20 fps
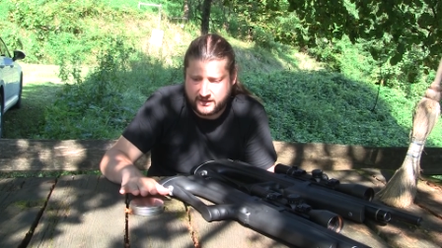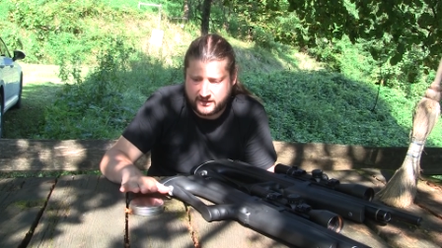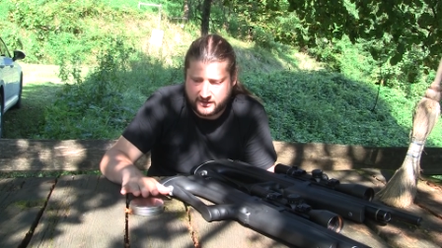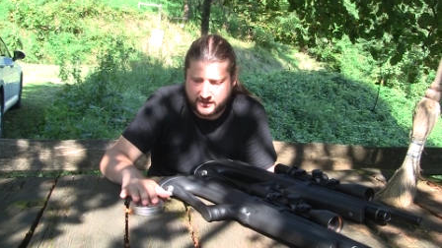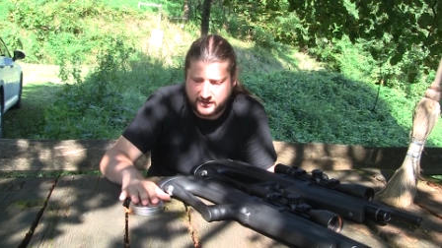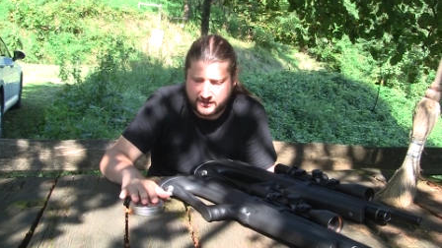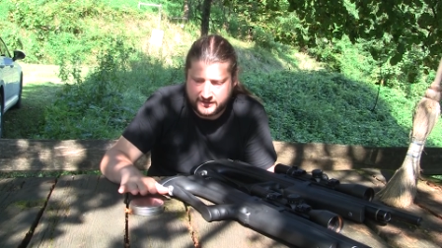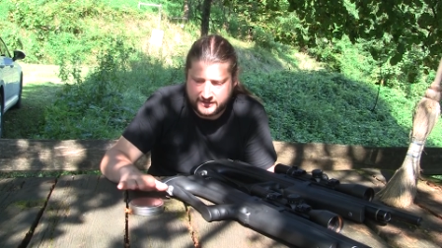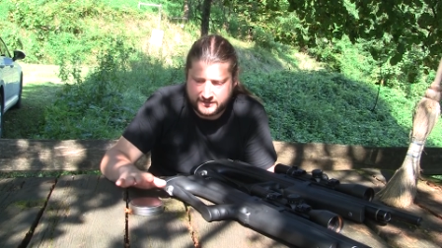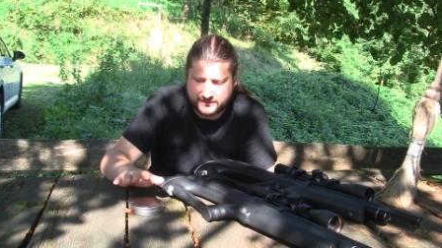
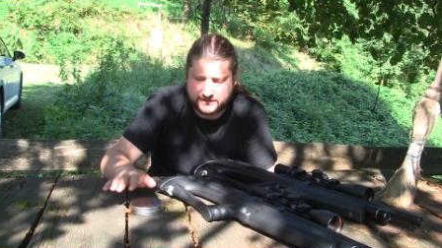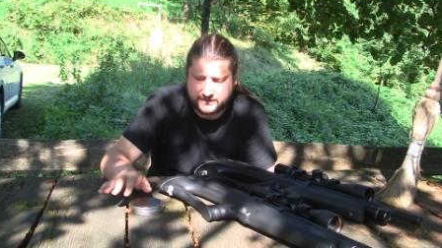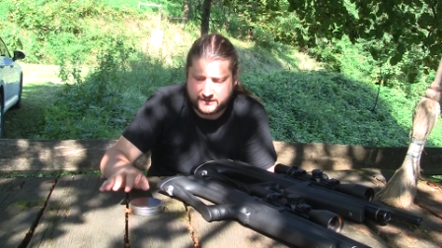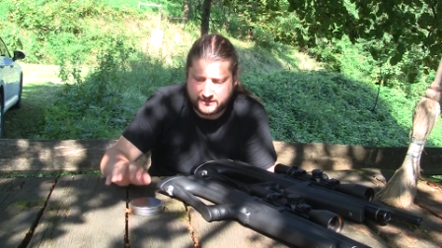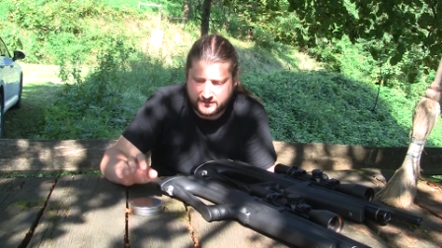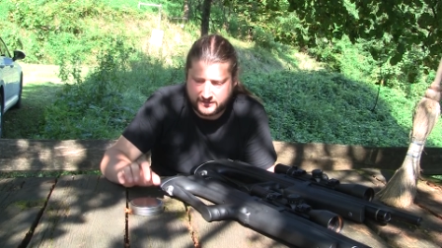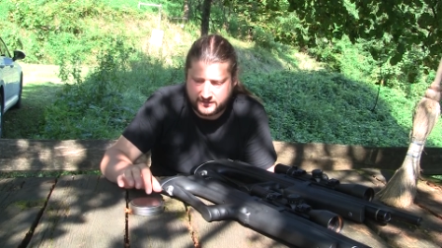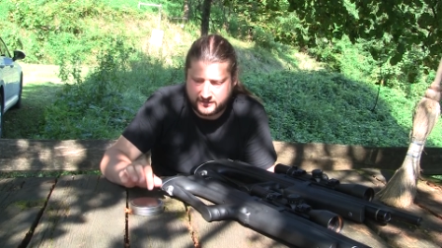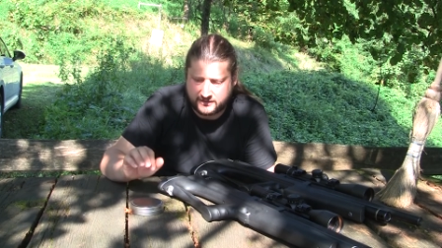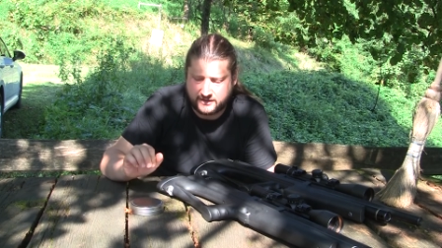
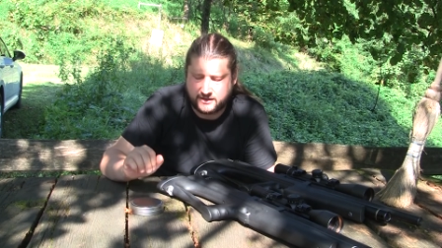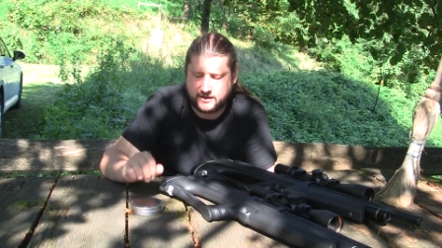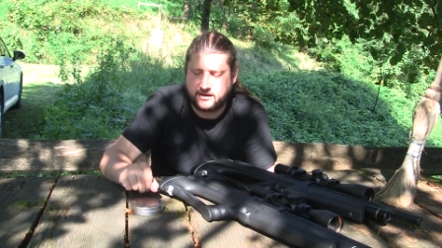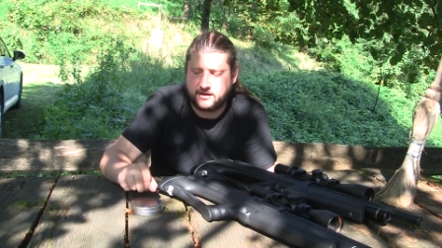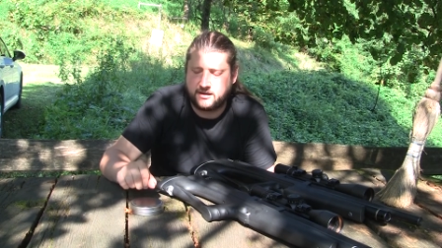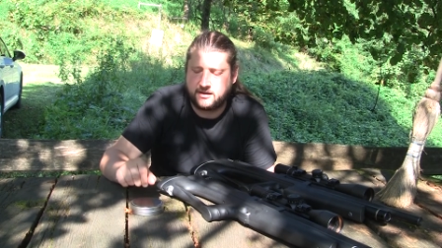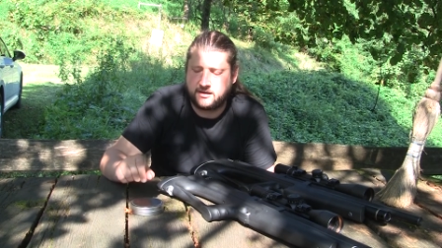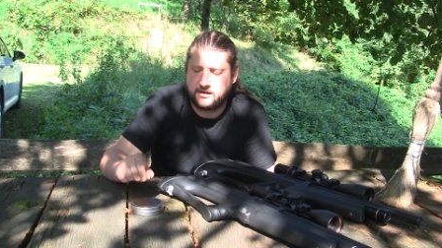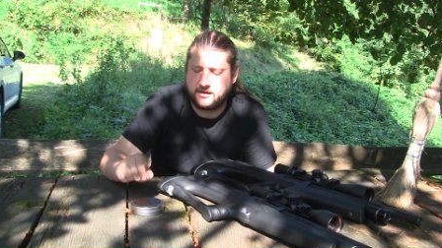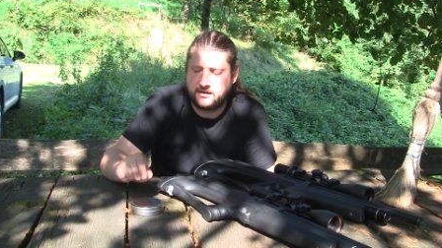released
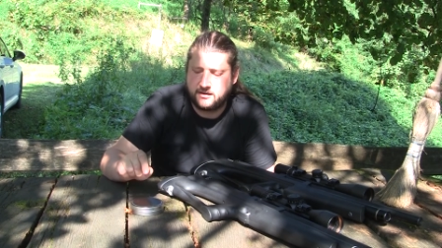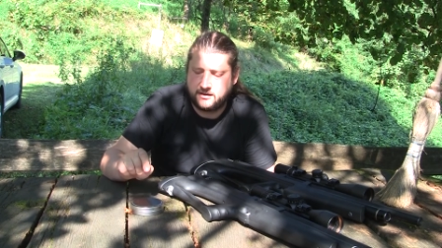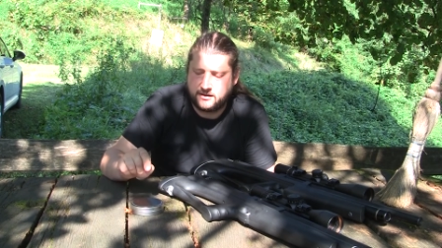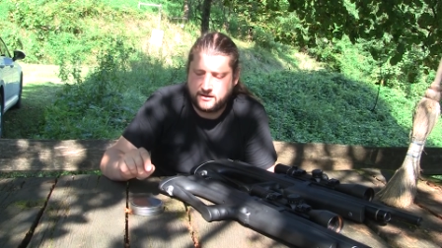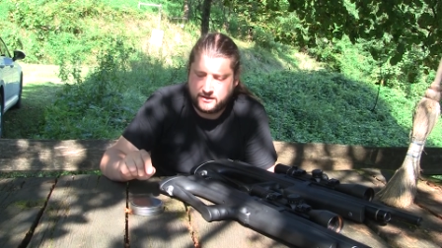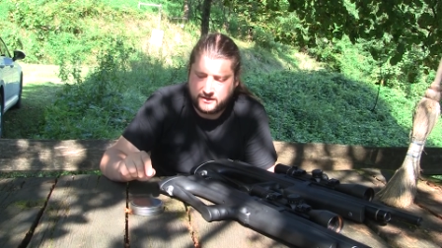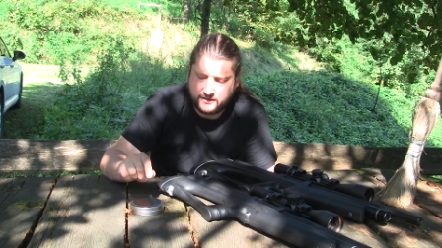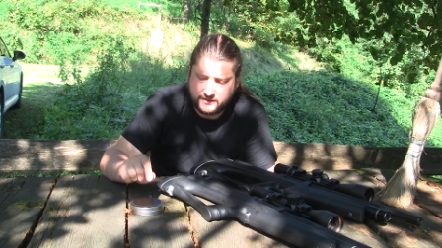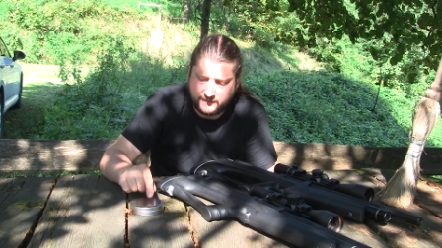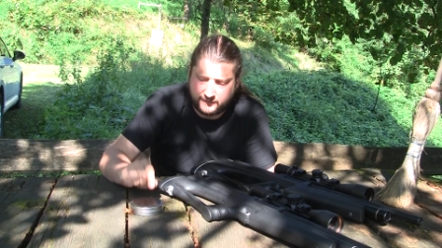the
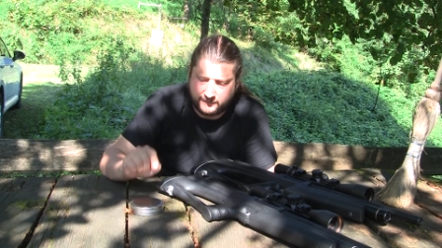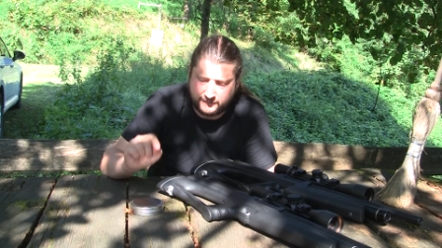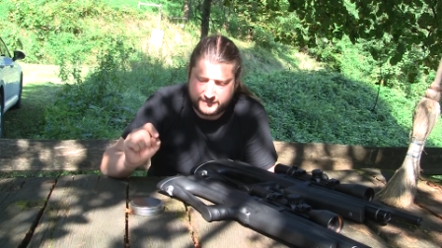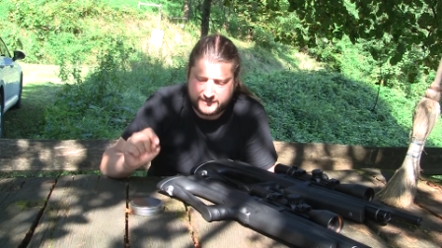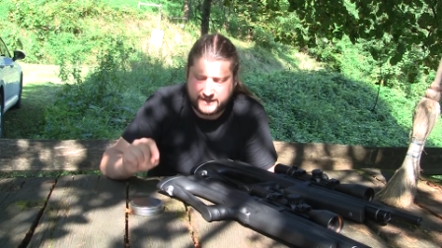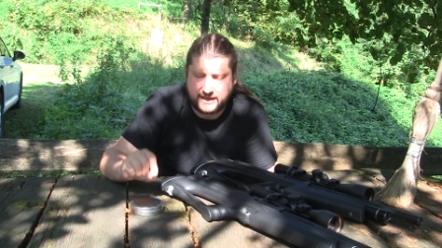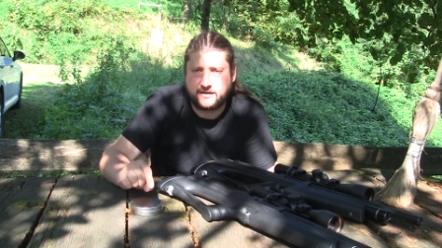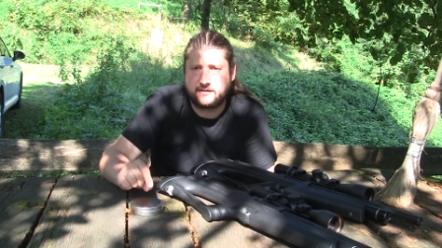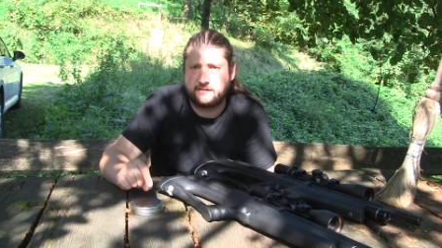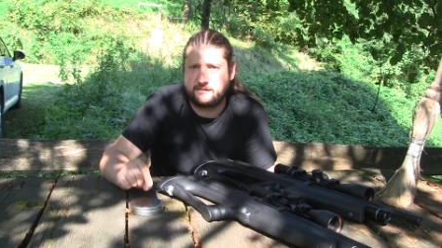
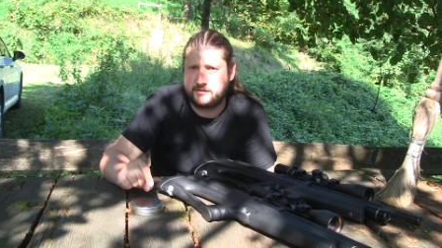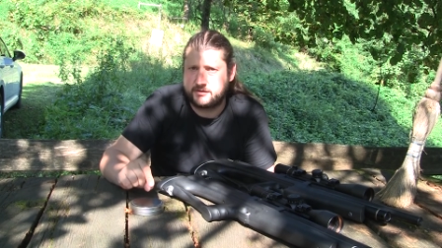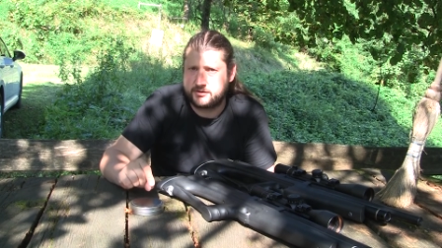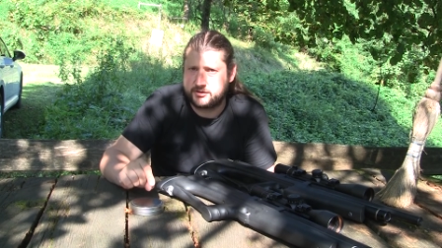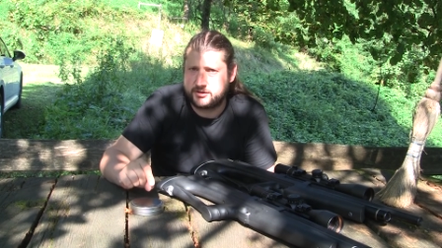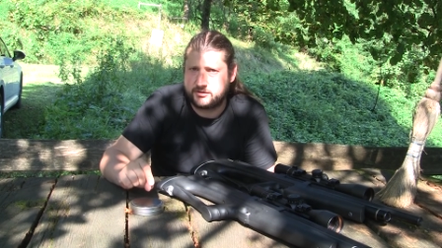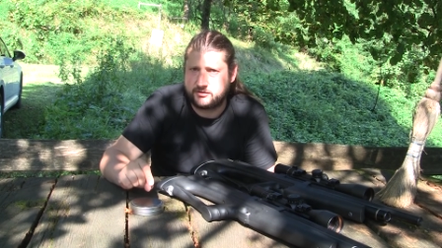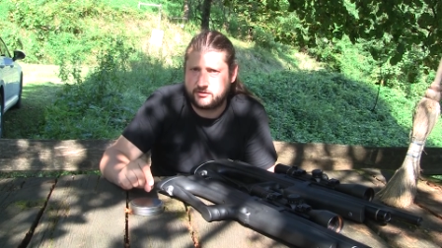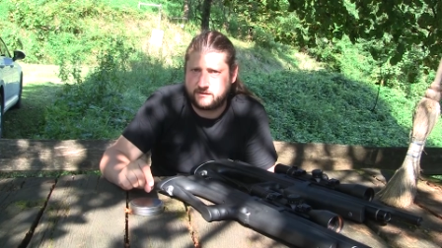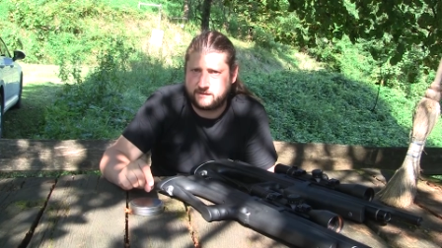second
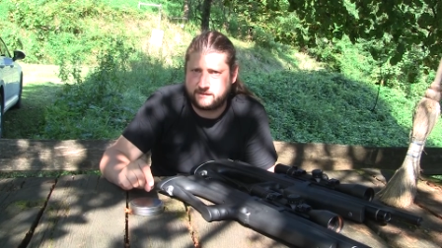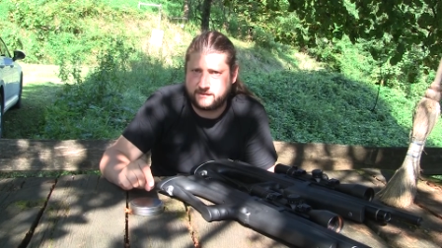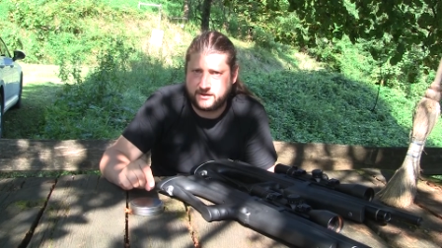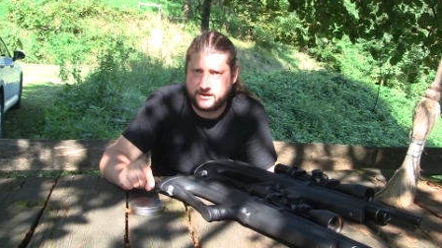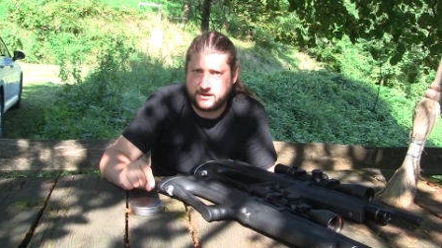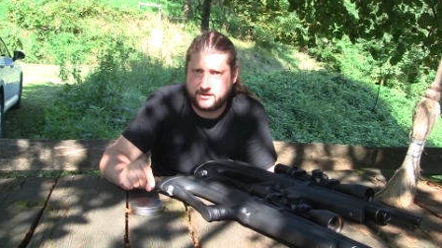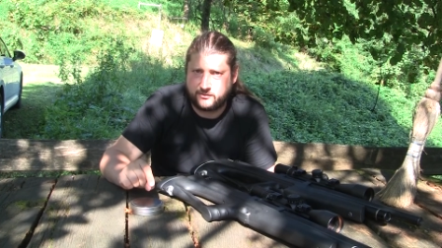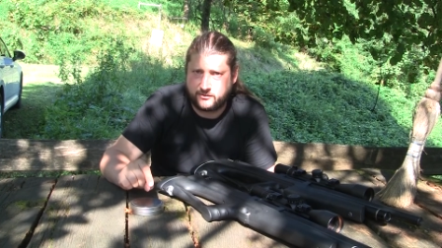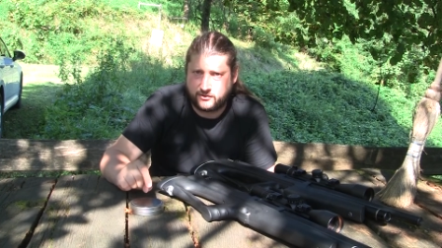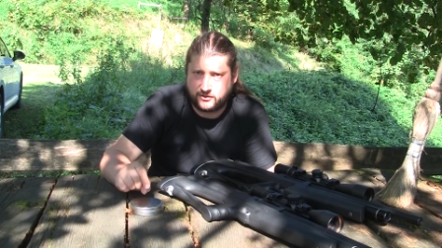version of
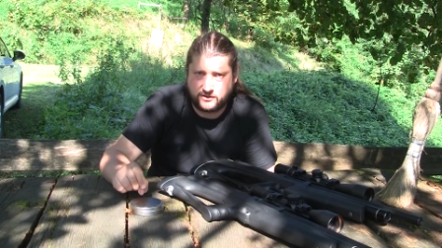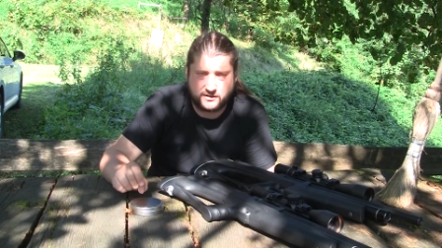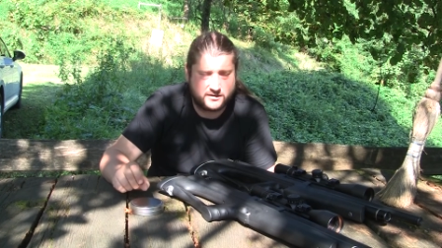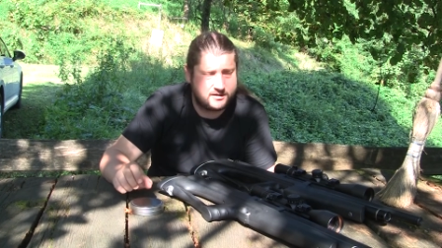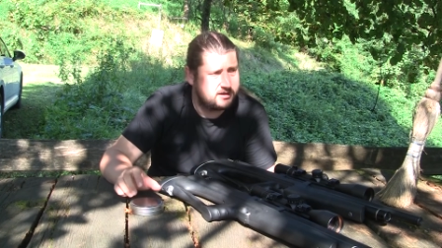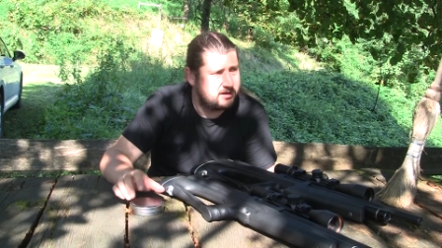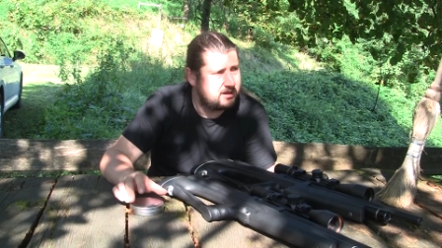the mold,